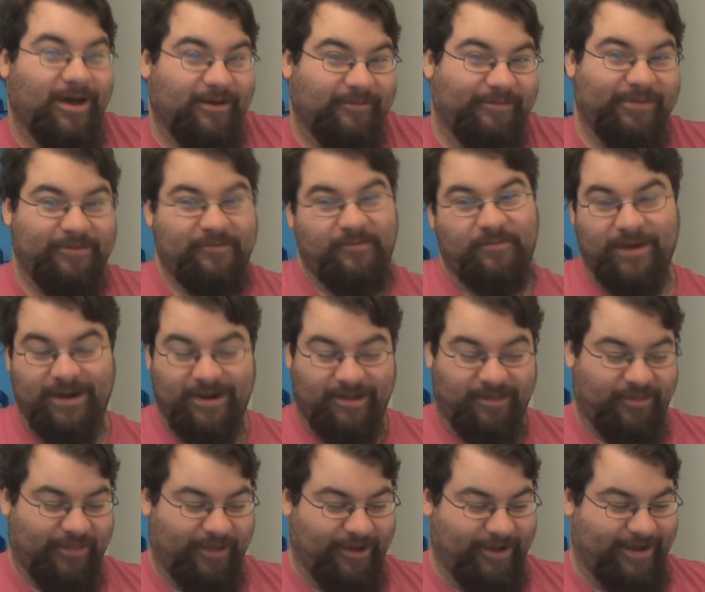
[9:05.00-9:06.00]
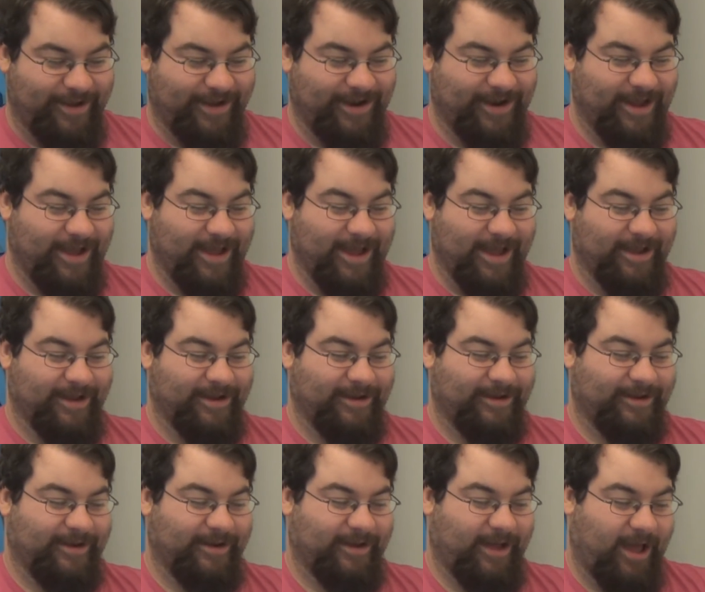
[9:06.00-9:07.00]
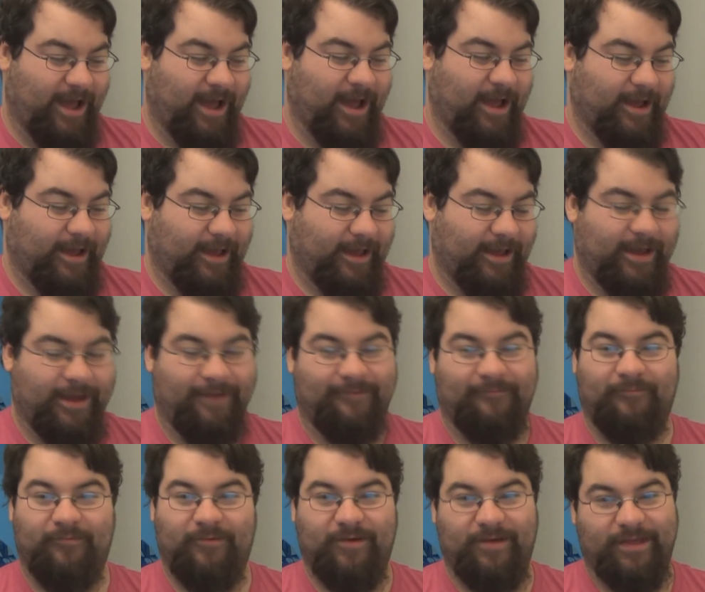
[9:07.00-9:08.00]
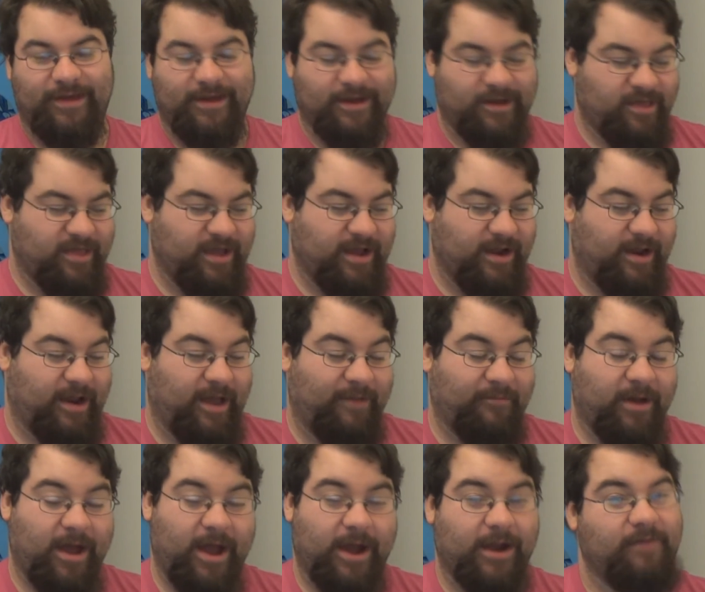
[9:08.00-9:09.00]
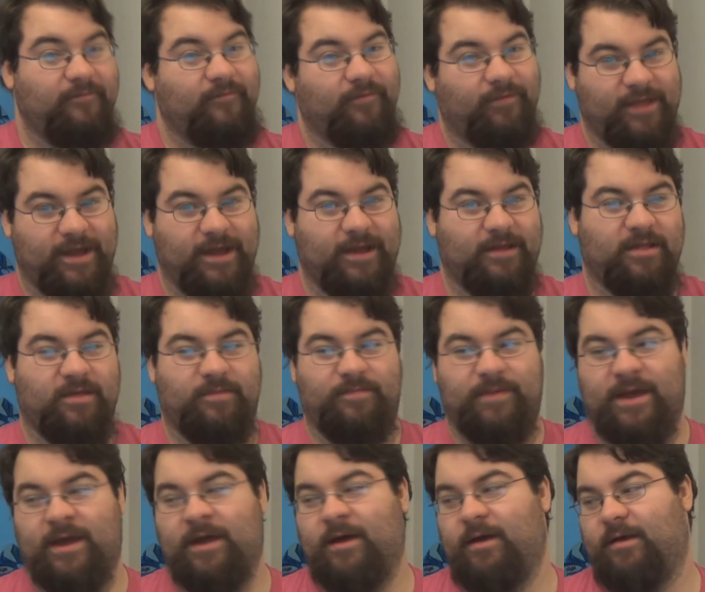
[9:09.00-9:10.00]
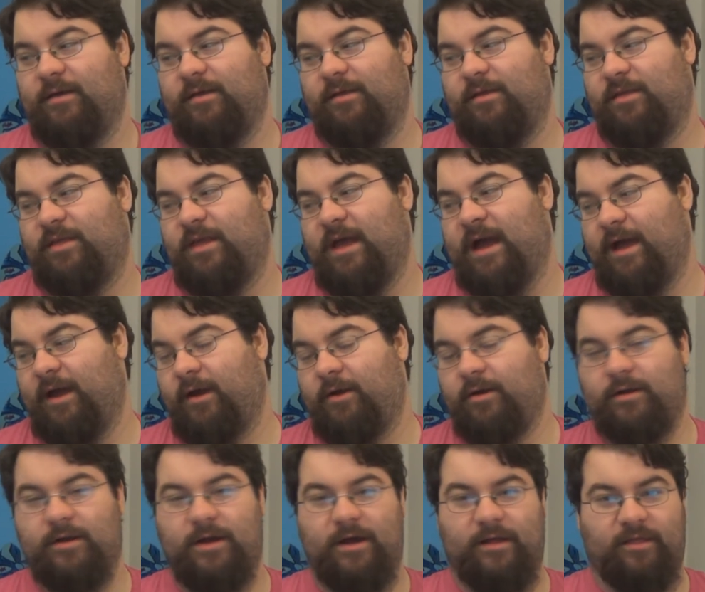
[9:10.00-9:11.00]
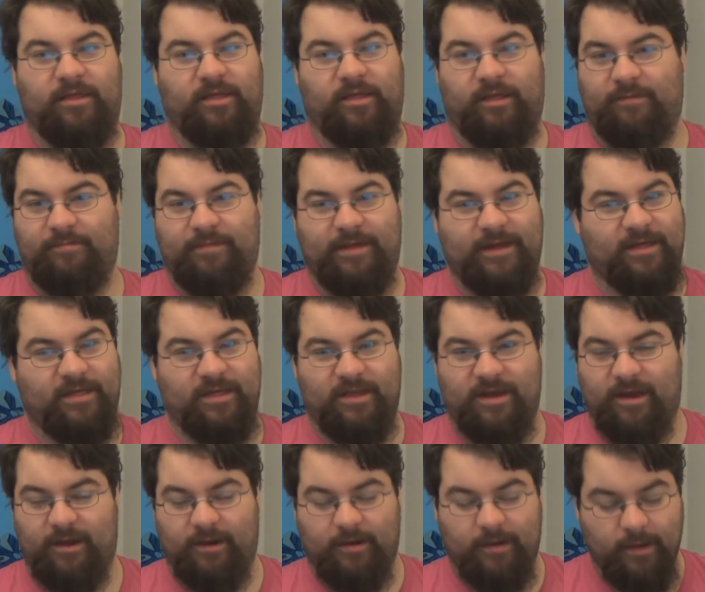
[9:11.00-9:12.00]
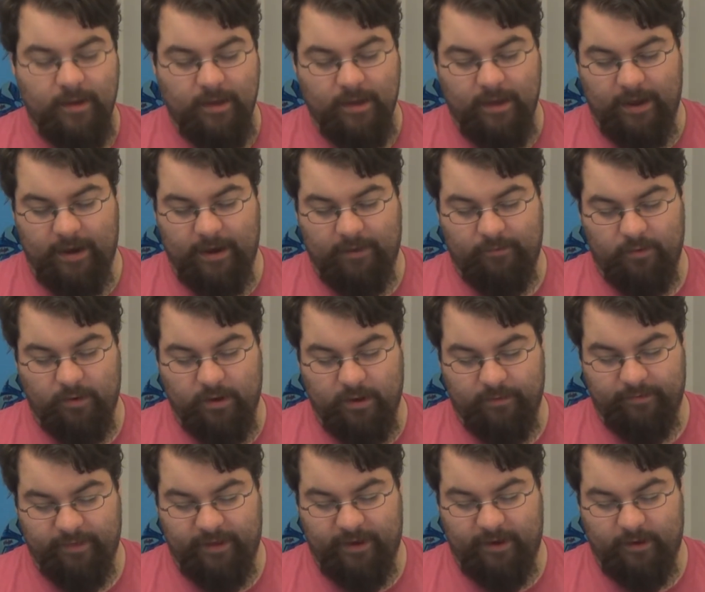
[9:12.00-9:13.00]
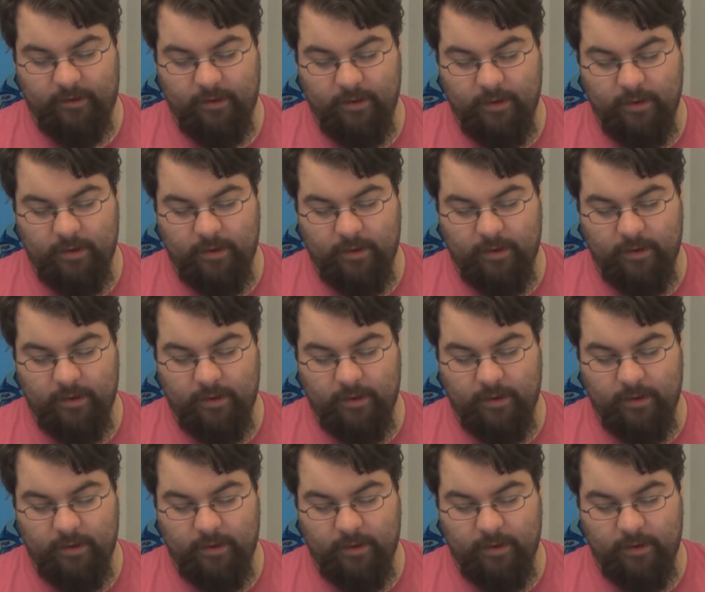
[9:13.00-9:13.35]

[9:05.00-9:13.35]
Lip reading: of the readathon, and I am really excited. I'm kind of late because I could not sleep last night. And I woke up late,